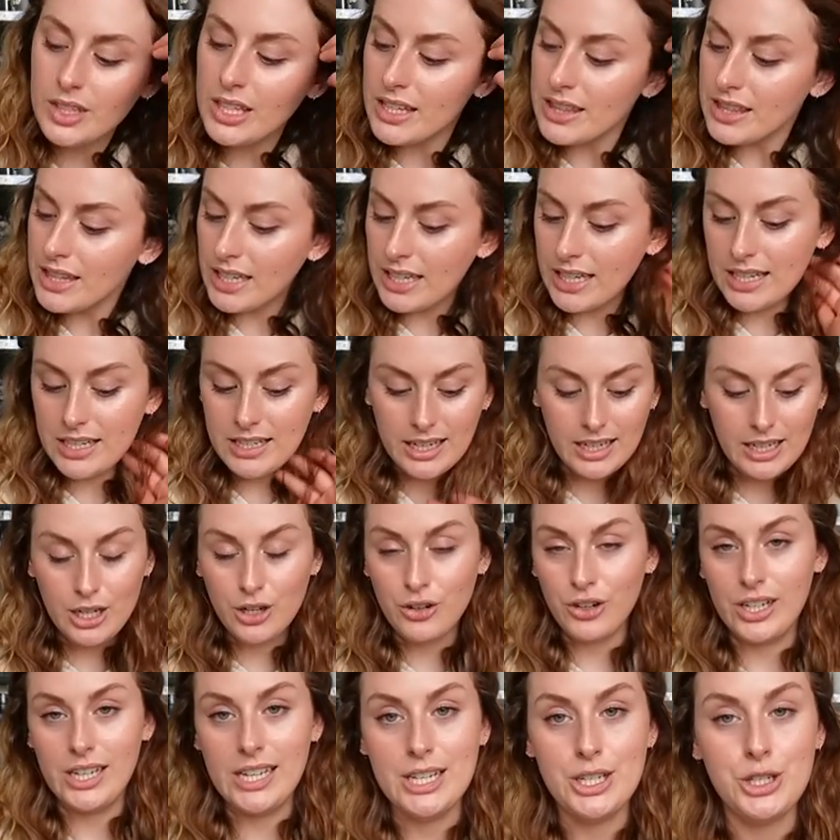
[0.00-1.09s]
the
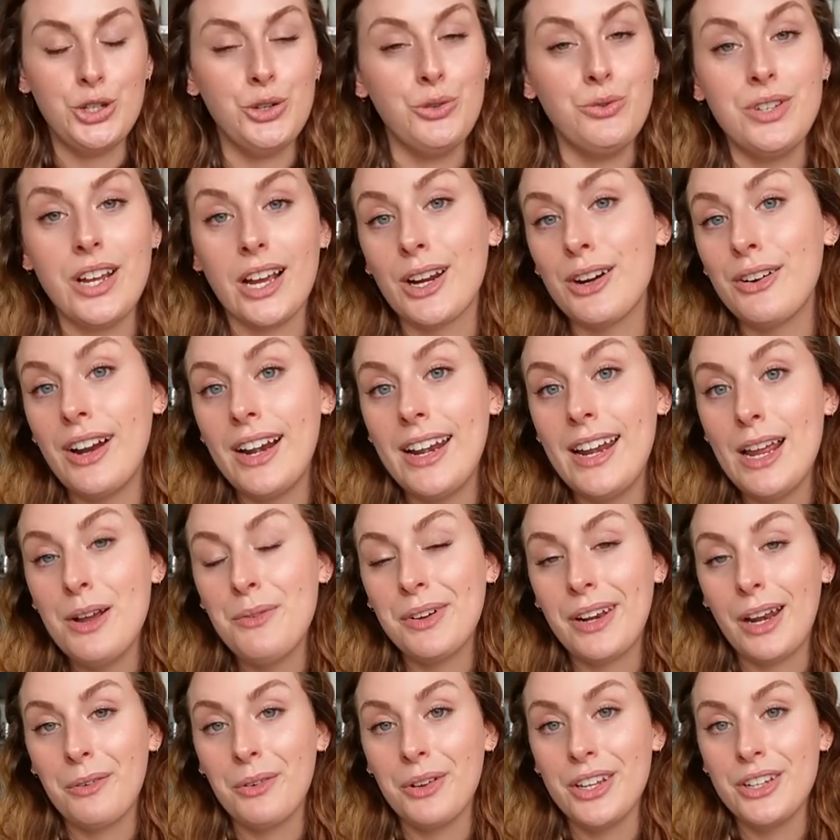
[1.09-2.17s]
nitty-gritty to decorating,
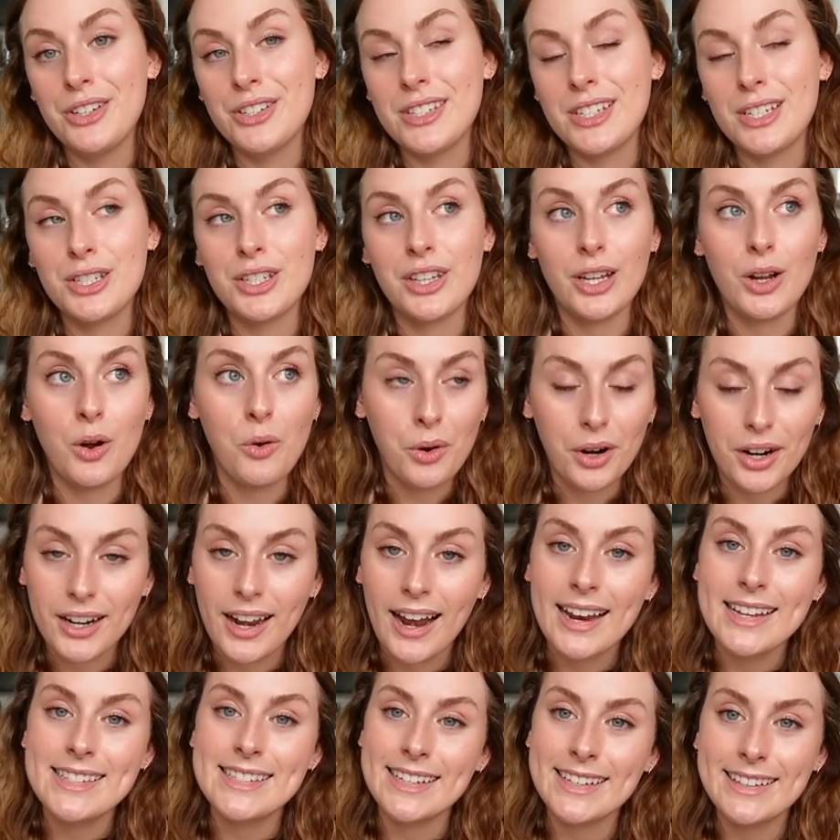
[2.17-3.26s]
when I really just need to like
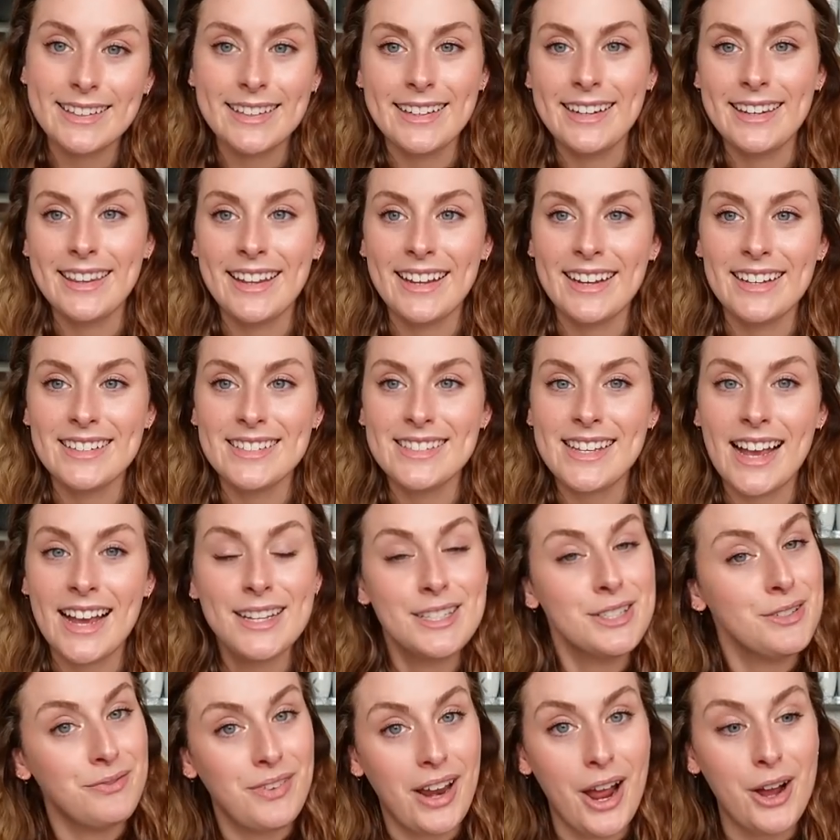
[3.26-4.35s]
organize and clean things
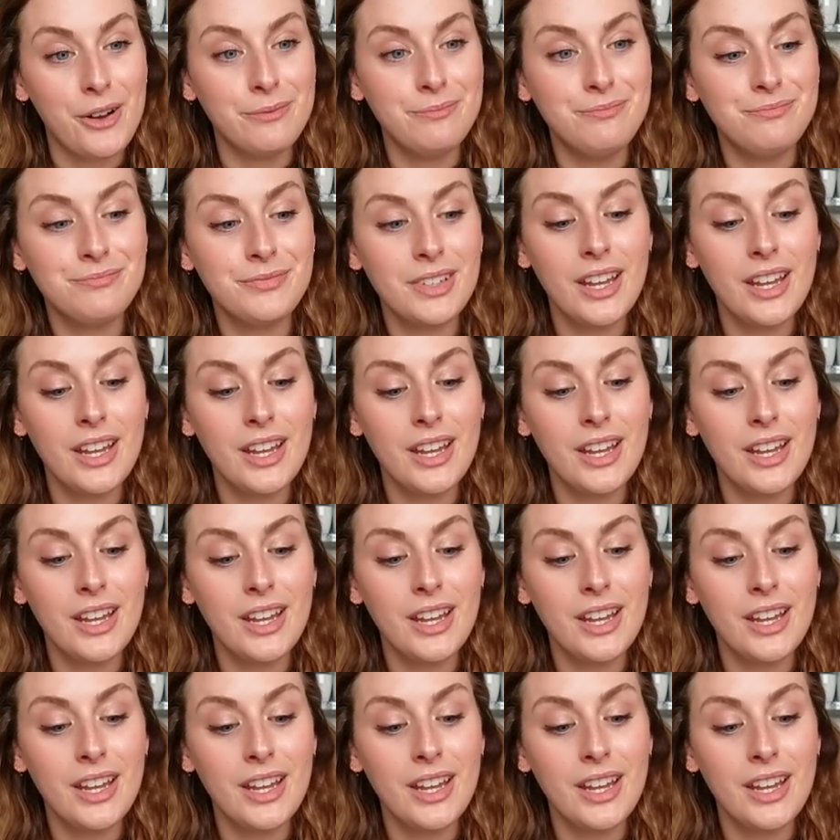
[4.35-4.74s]
as of now.